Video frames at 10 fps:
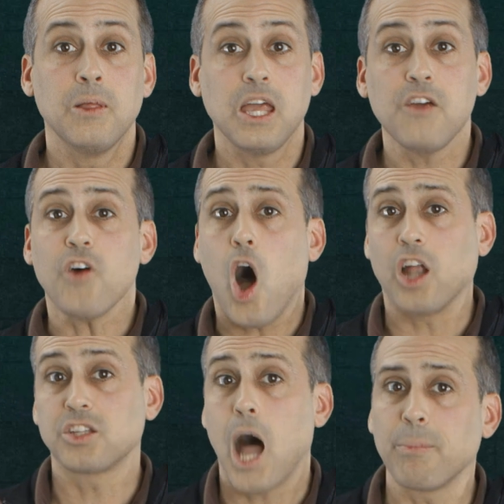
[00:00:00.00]
If,
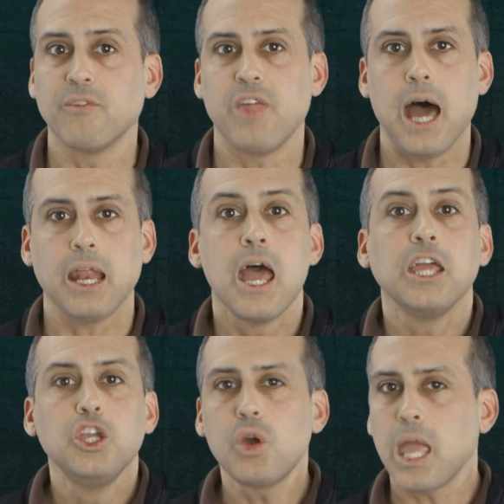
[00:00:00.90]
on top of that,
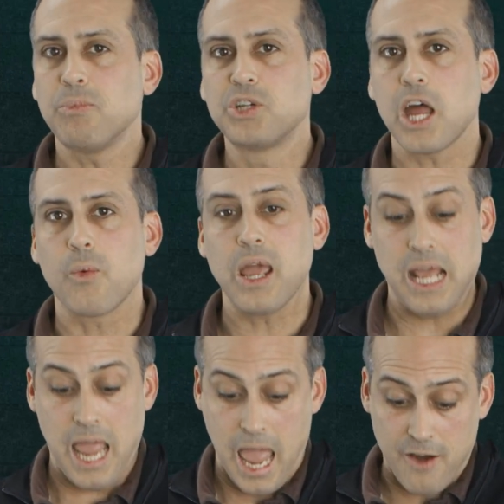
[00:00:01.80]
you keep
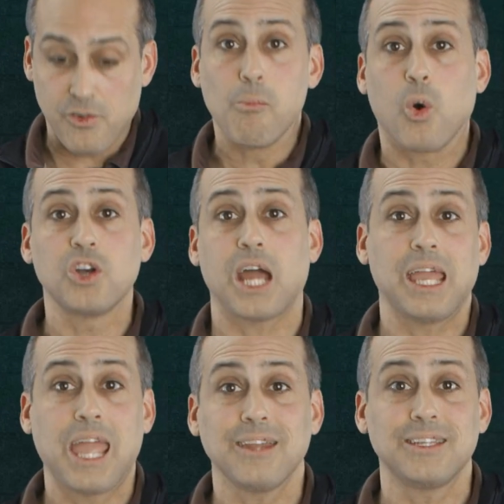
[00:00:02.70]
generating ever more
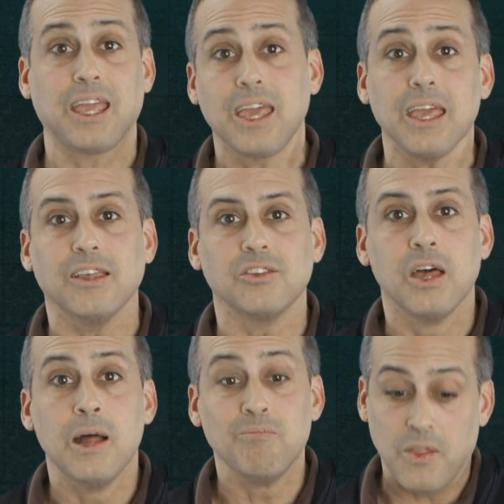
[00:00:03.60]
gigantic keys,
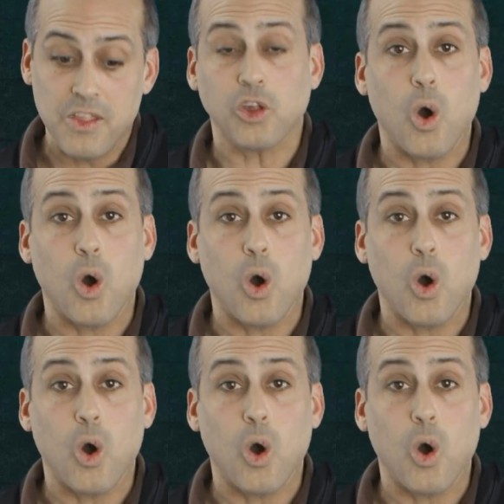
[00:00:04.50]
then this